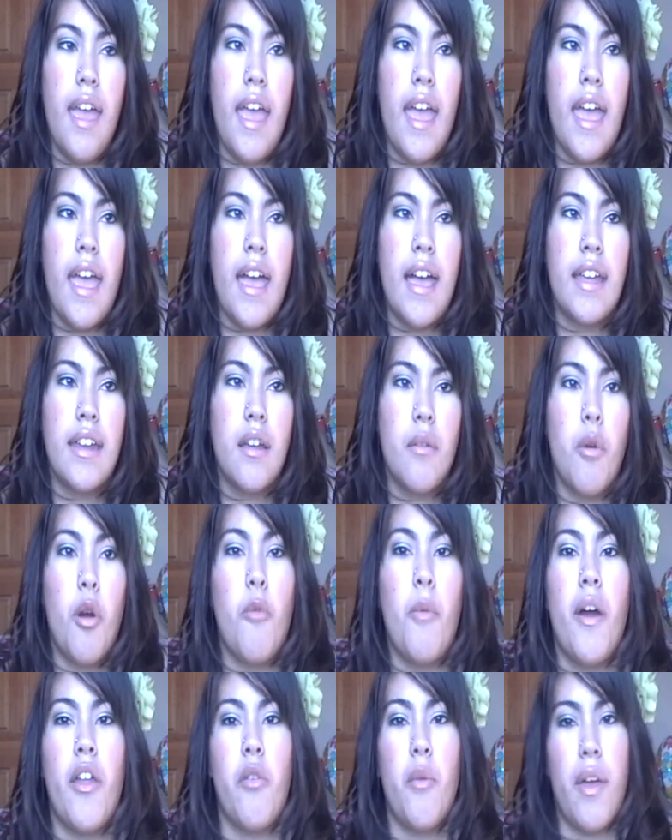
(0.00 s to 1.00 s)
And,
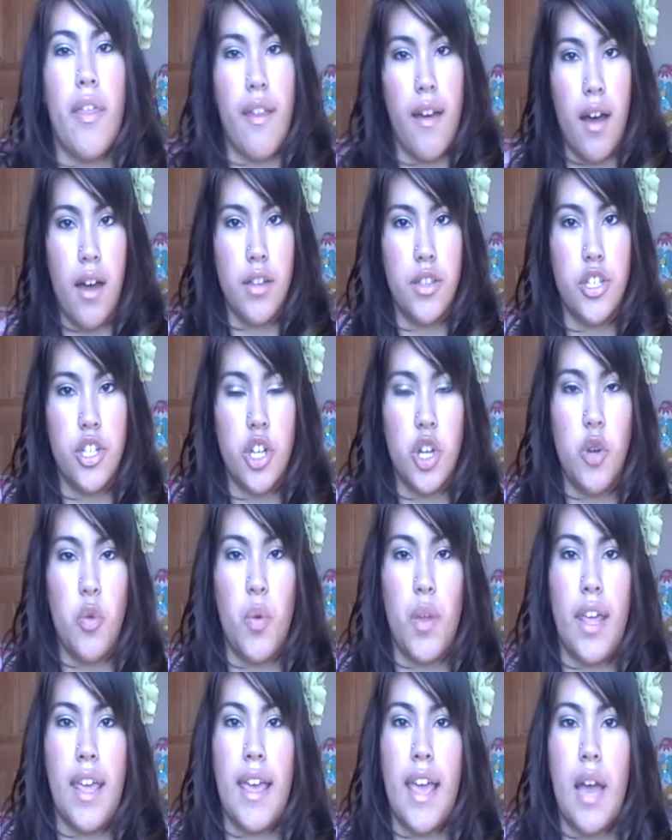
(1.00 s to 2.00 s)
oh, by the way, the hunter,
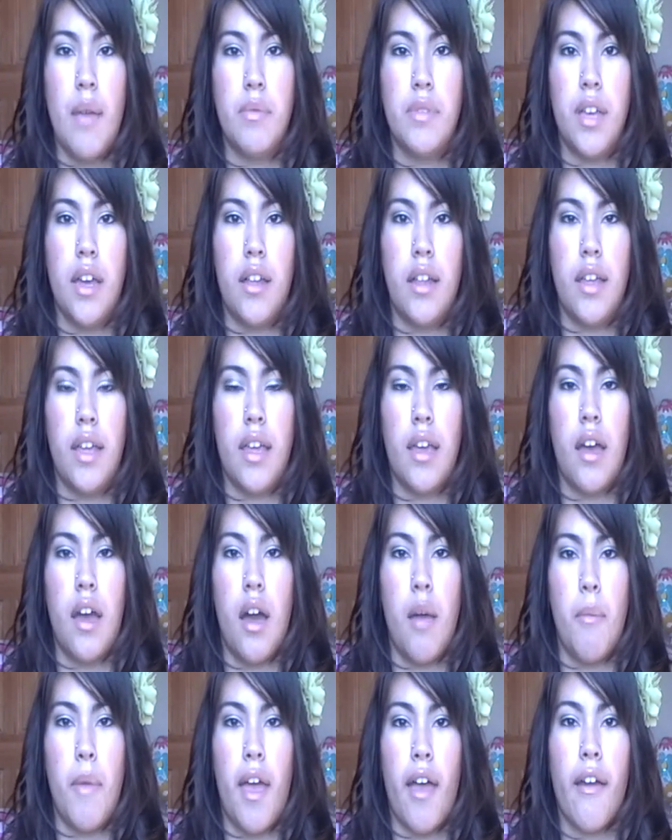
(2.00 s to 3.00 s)
when he kept telling
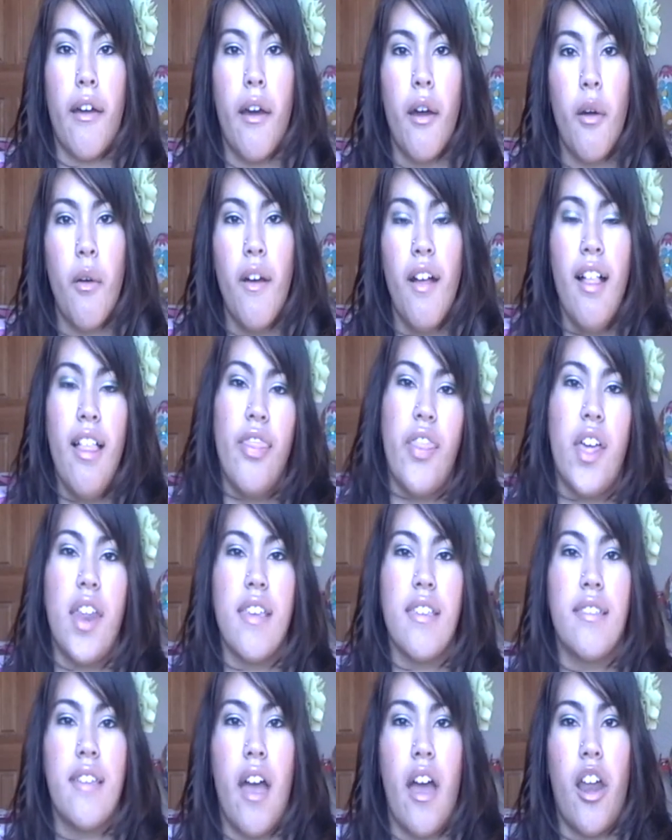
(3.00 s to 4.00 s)
Echo that
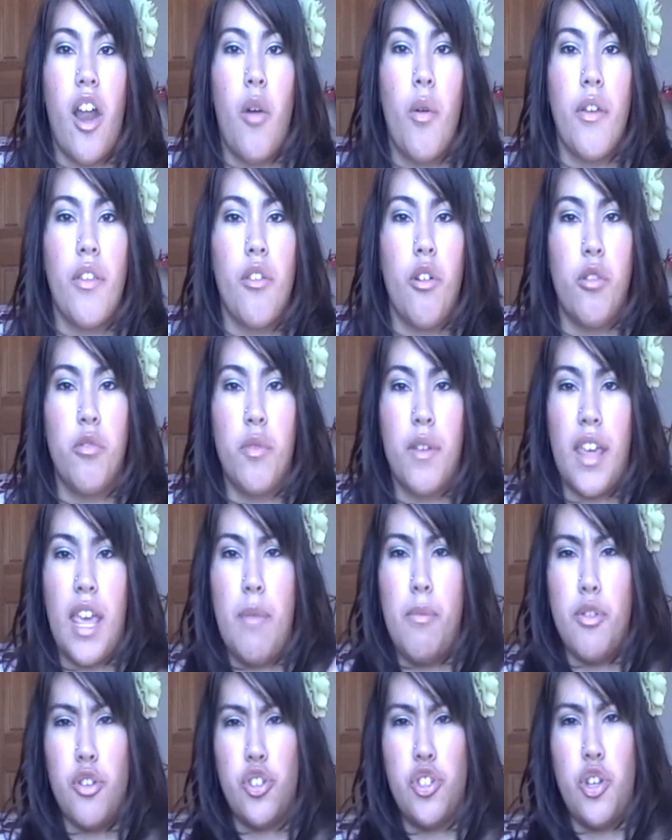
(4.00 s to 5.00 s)
his dad always told him to
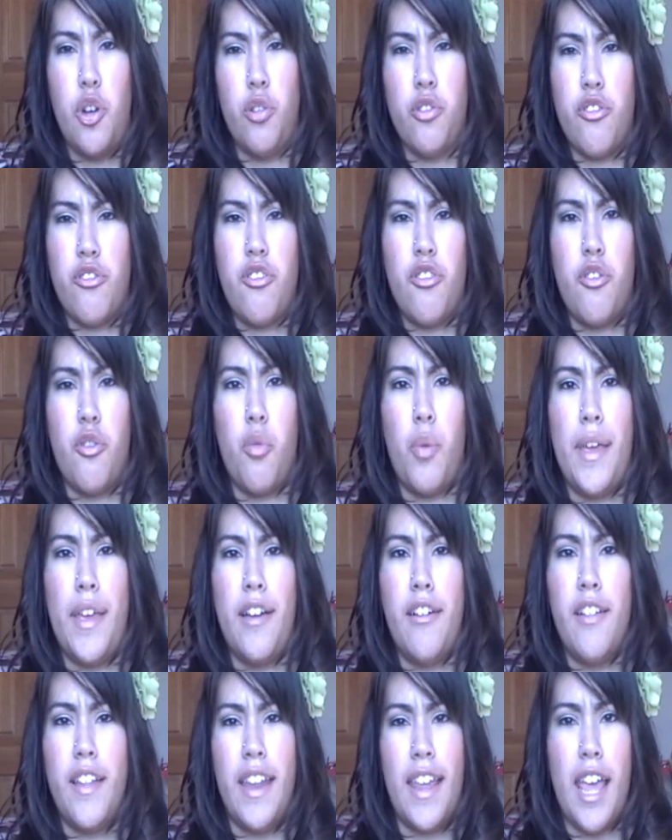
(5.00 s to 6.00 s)
keep his shoulder to the
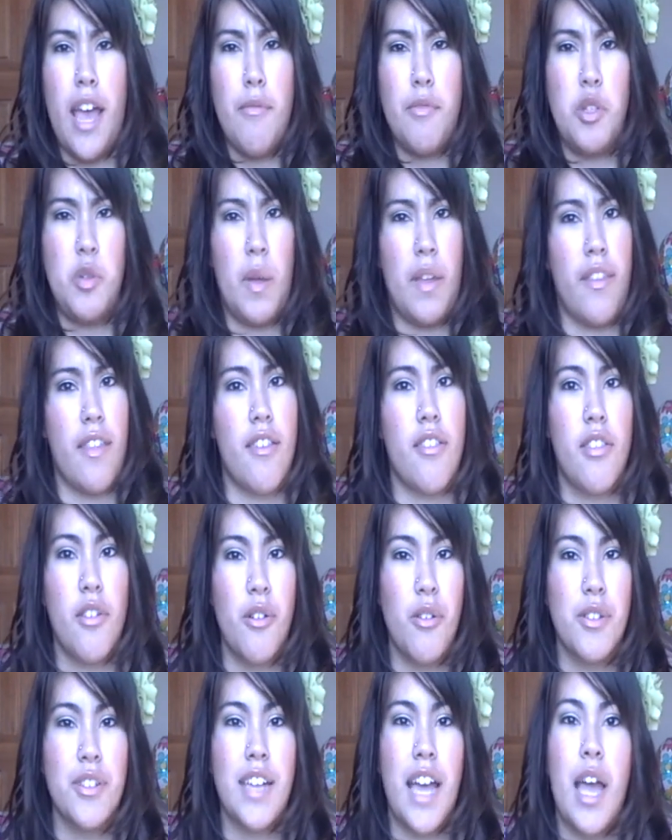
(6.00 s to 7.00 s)
wheel, and he kept doing this
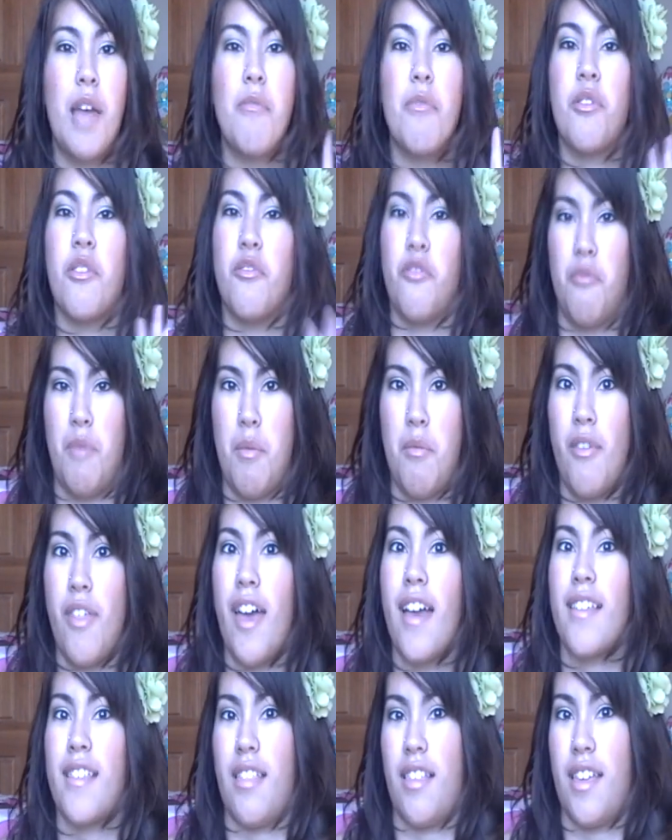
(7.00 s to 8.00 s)
the whole time, so remember
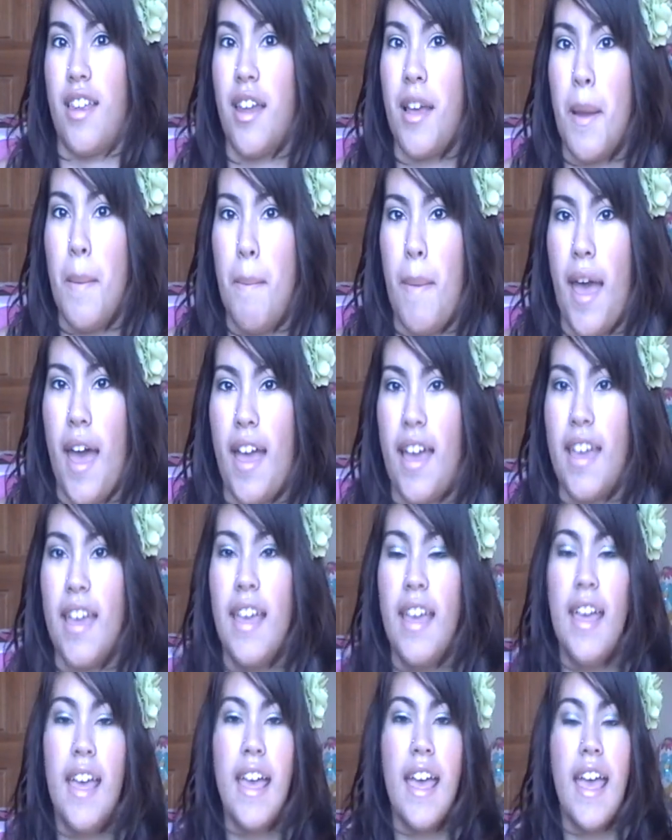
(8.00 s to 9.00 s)
that, cause it's going to come back.
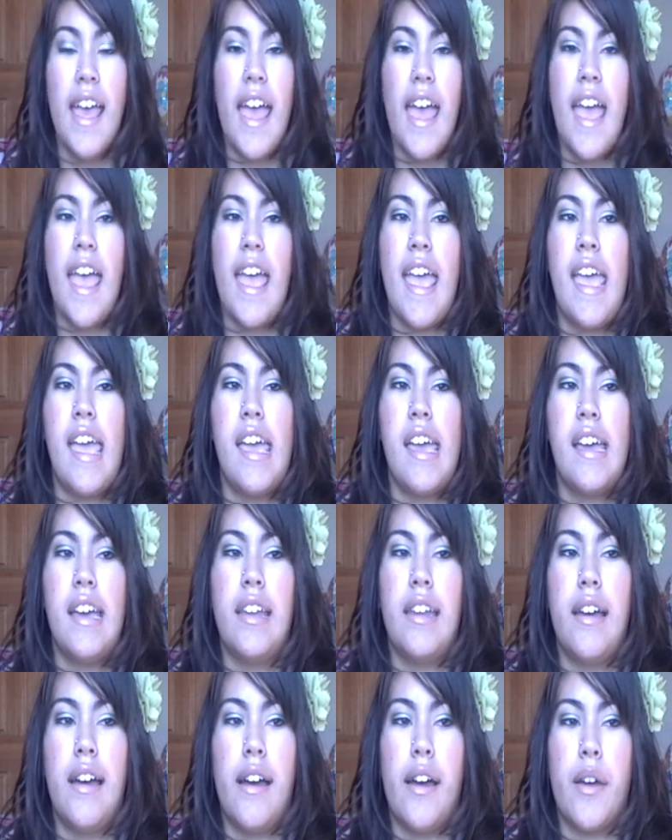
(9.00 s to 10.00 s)

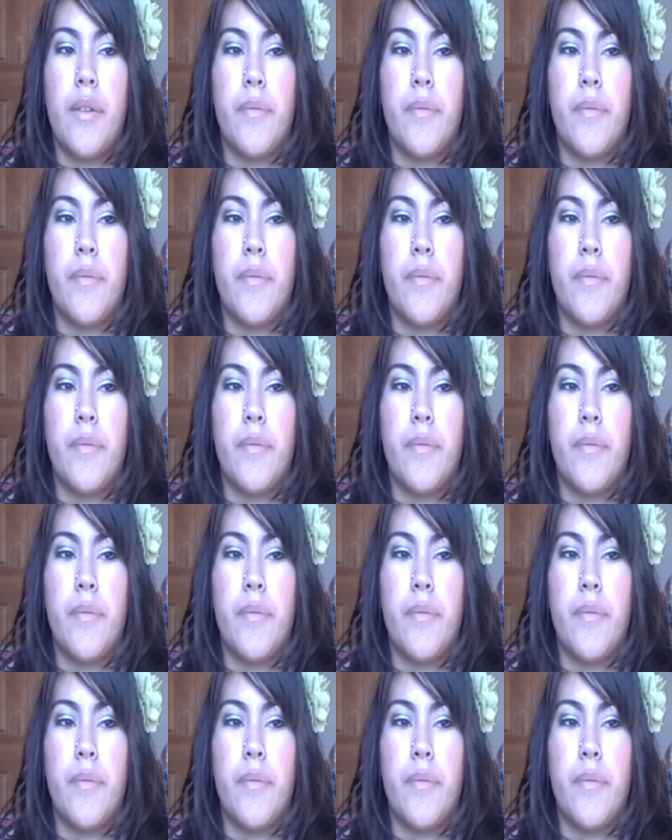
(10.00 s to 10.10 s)
And